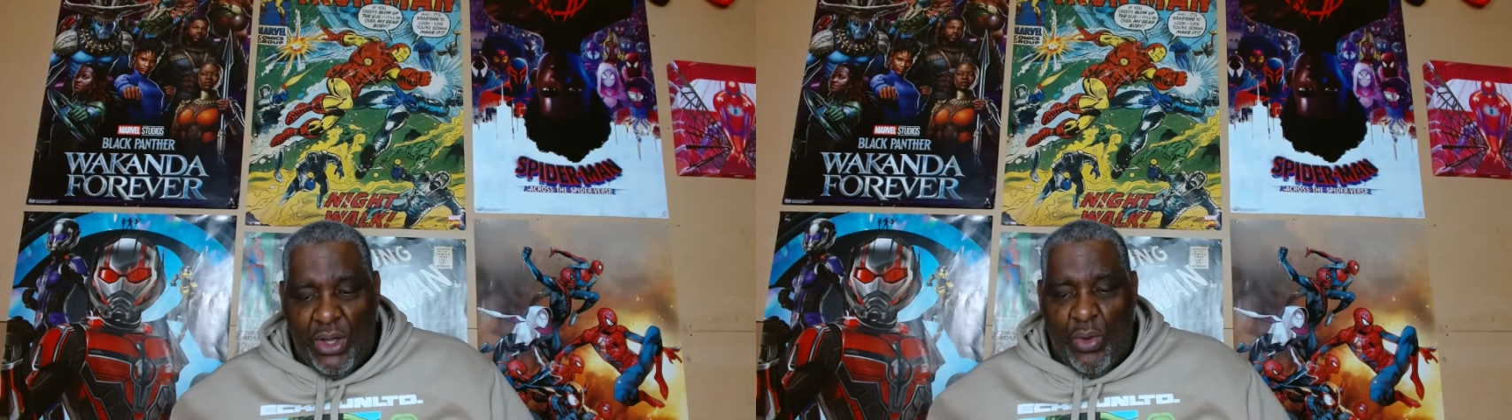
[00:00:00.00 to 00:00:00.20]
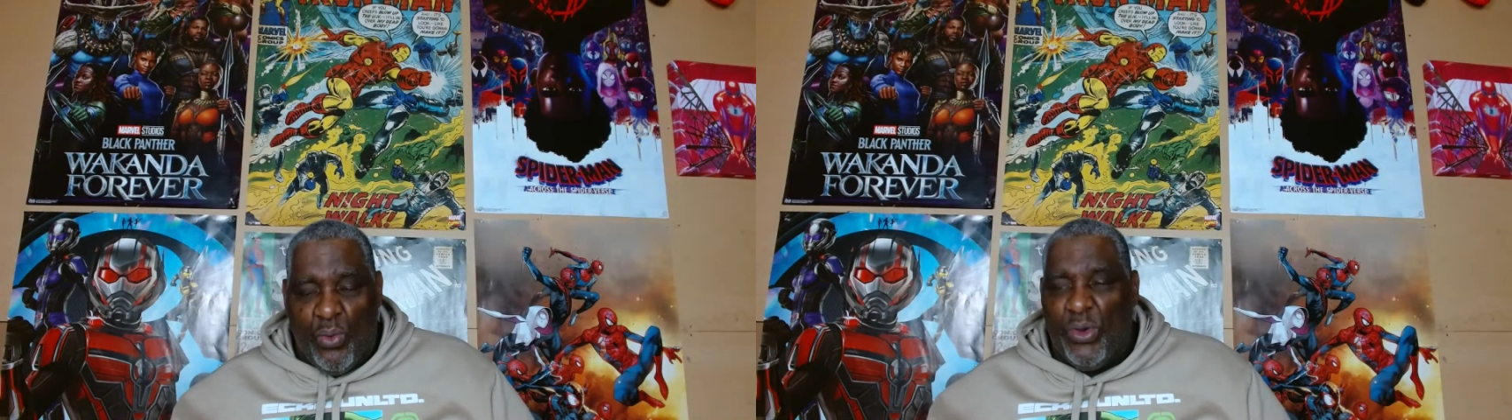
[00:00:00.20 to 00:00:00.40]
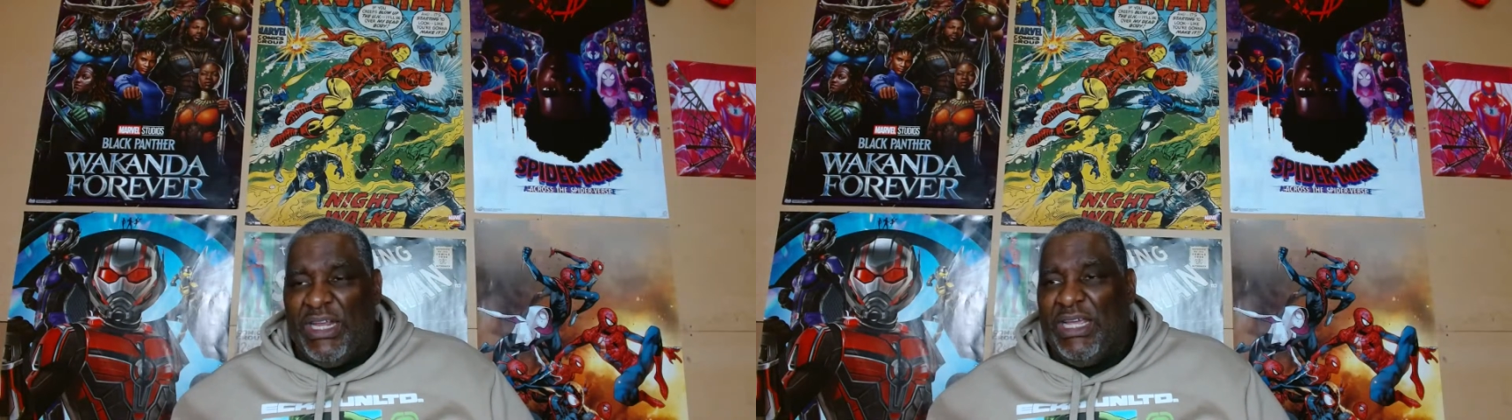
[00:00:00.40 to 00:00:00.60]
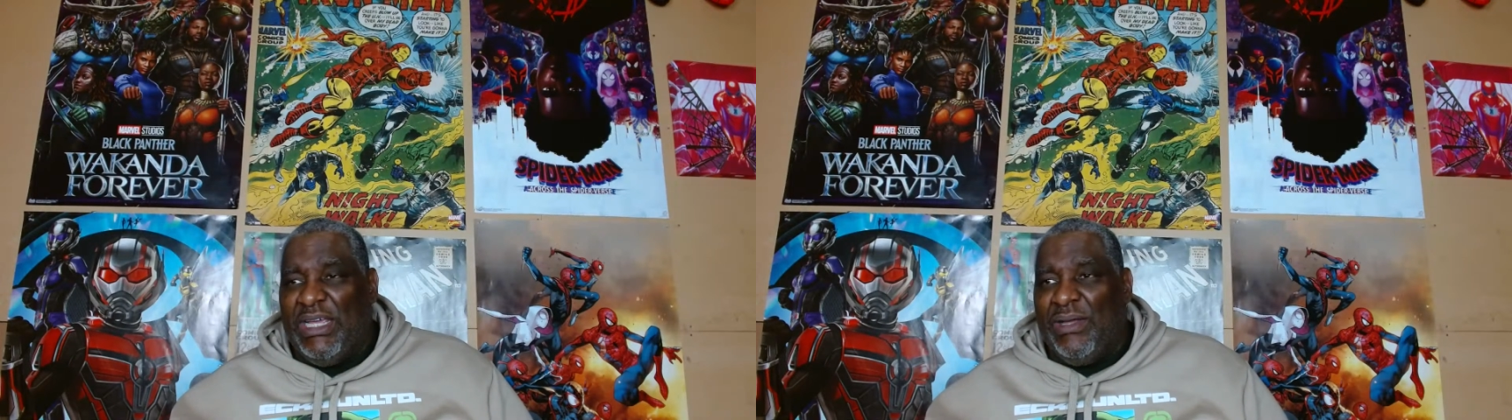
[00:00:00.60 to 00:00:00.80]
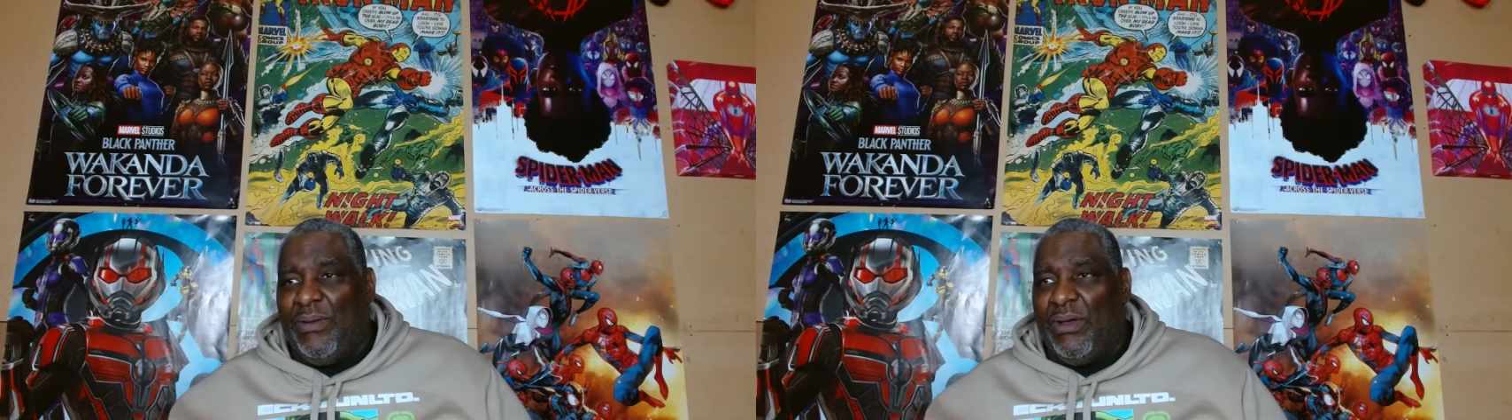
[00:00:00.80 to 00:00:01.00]
when
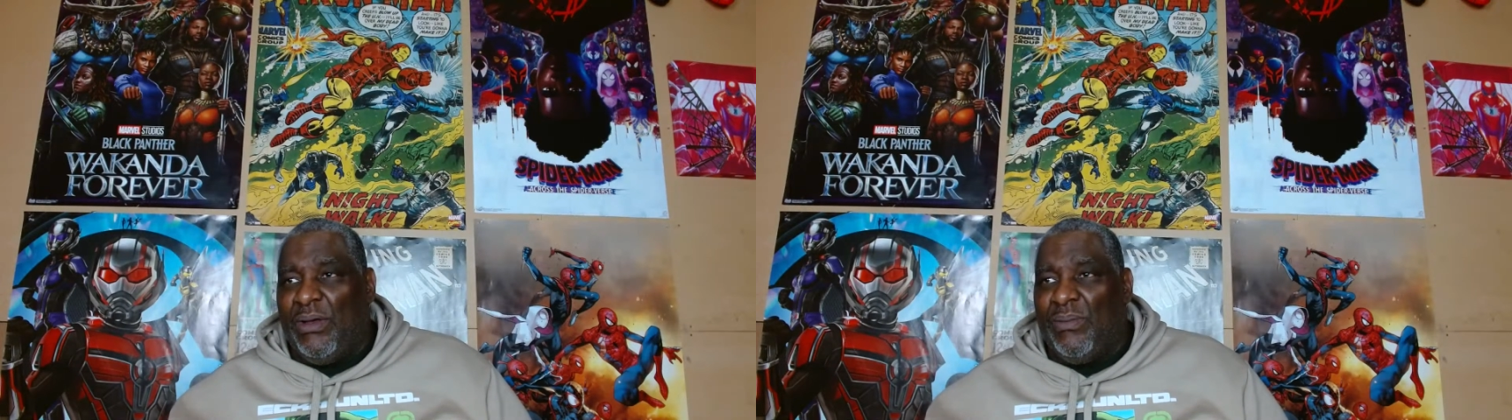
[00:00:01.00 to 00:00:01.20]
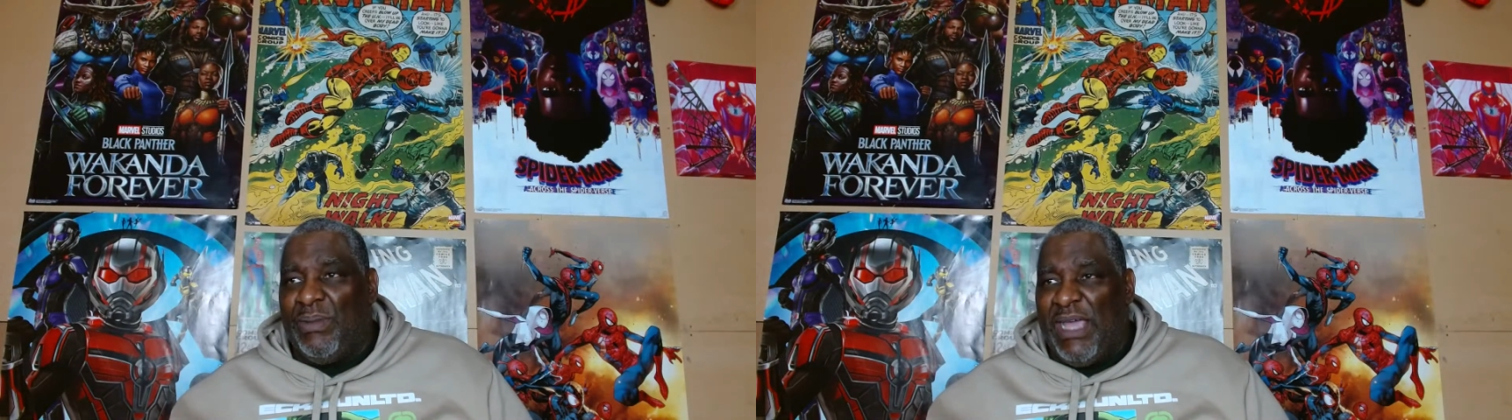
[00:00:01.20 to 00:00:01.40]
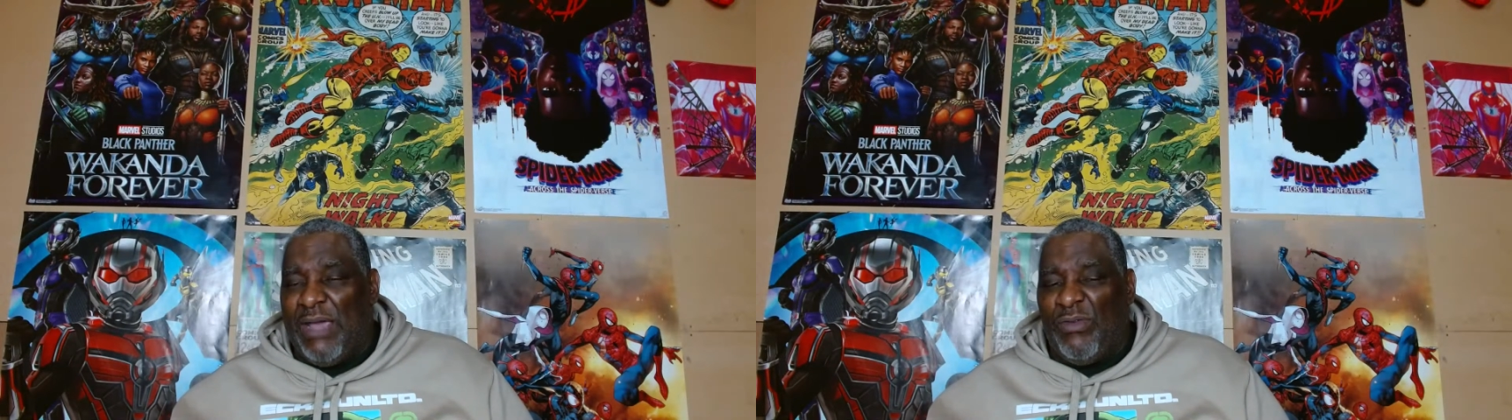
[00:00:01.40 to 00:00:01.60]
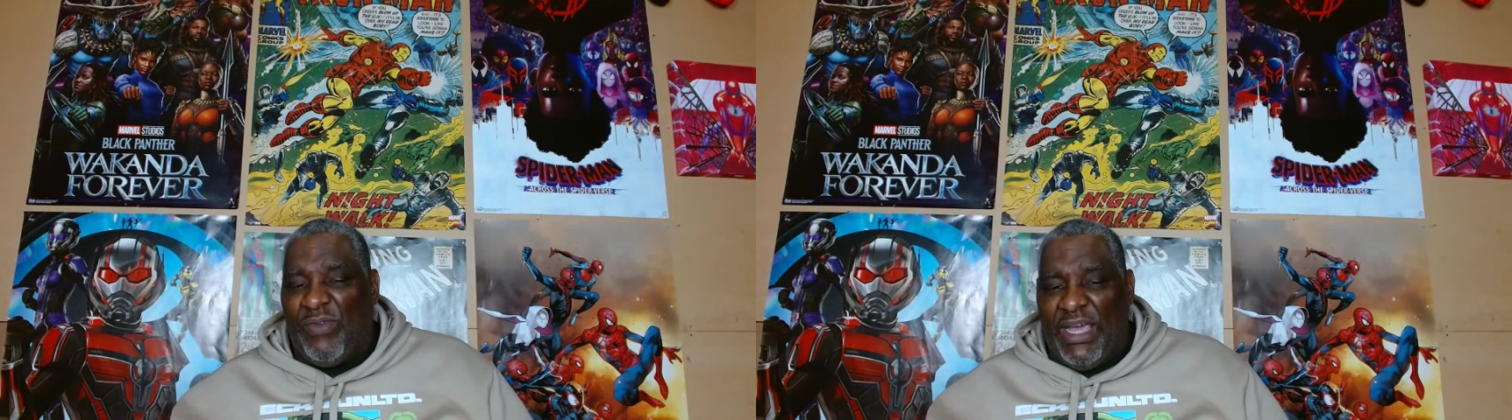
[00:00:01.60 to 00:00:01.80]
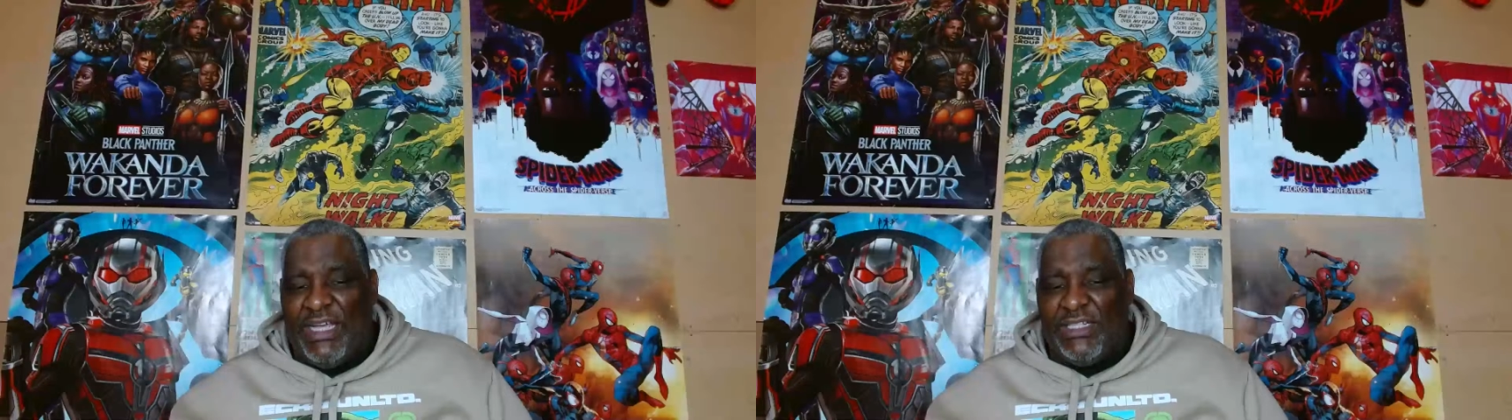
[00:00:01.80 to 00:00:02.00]
he came of
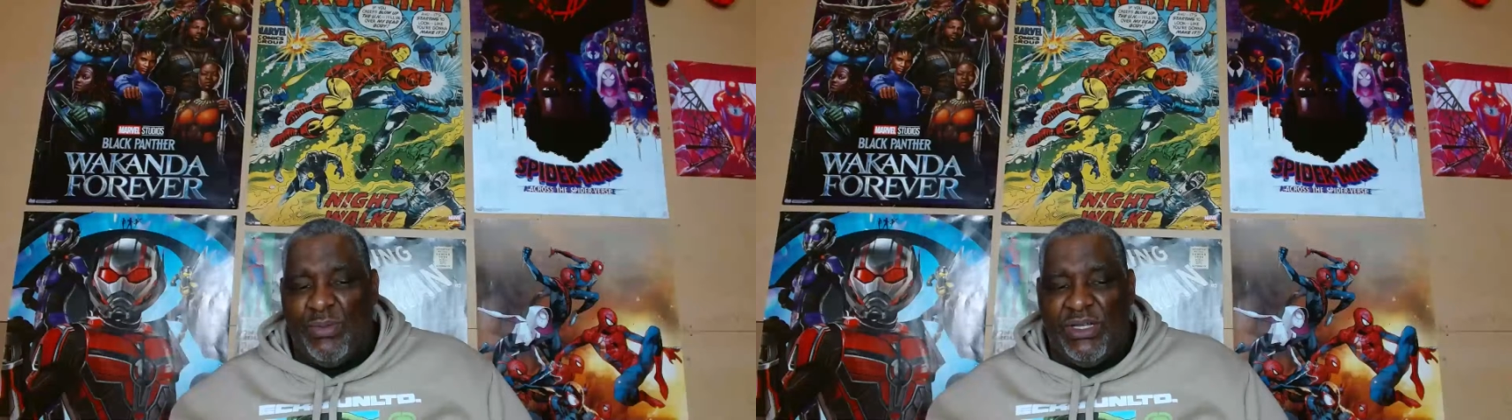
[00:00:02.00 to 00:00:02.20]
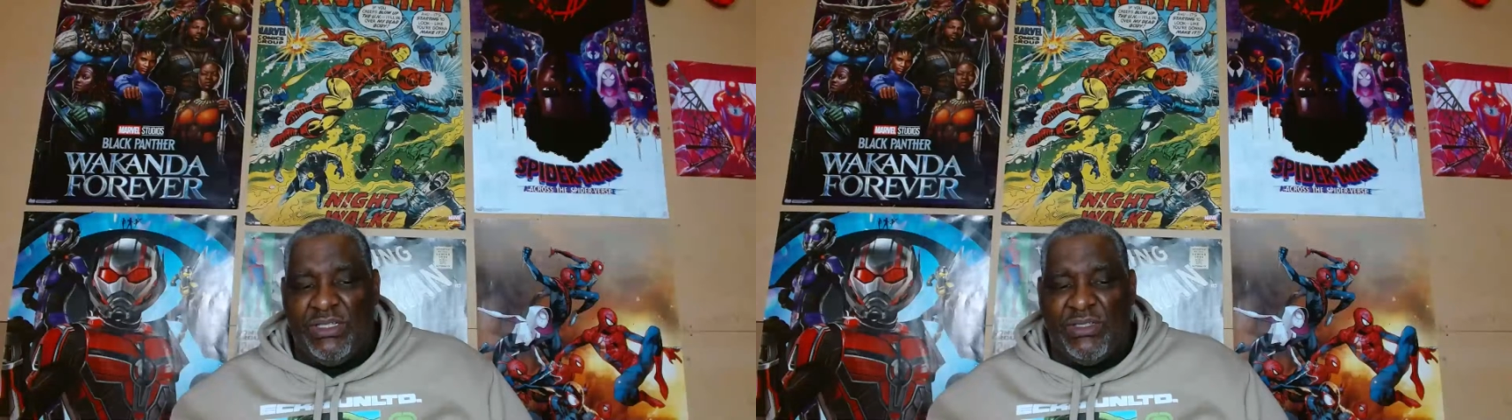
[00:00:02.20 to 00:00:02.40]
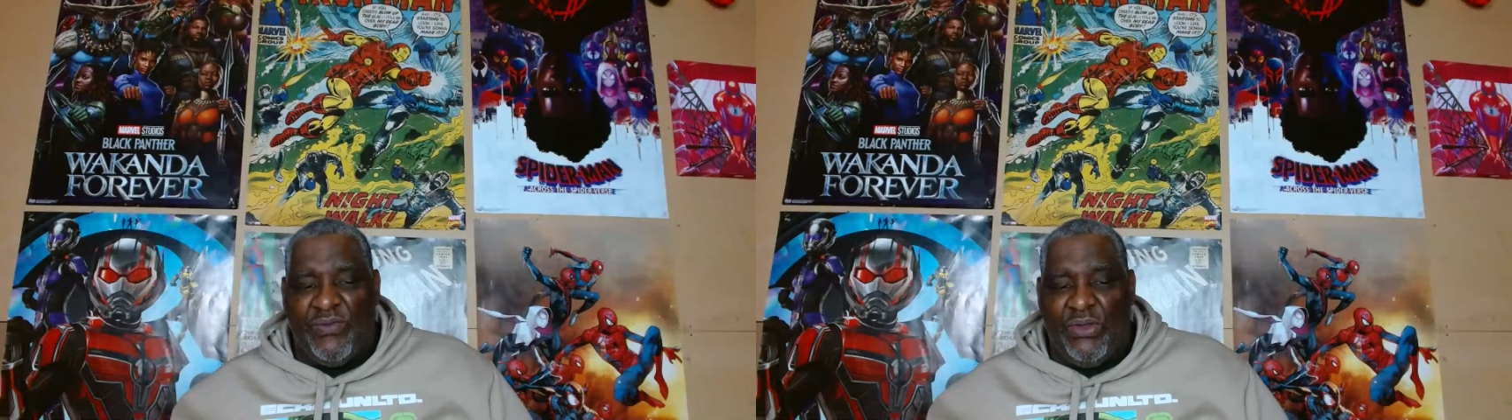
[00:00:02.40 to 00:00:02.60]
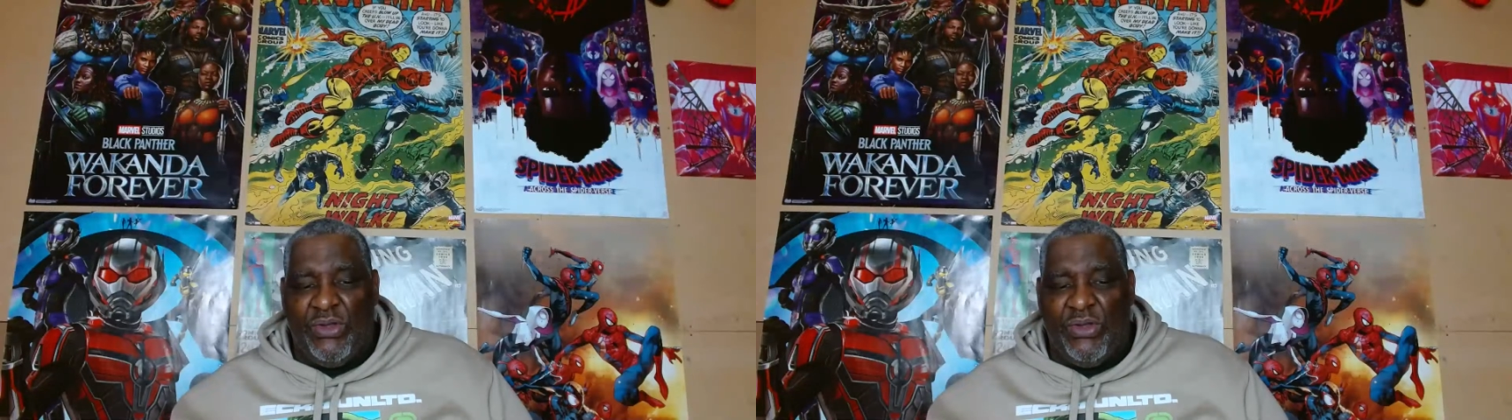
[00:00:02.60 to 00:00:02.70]
age, because if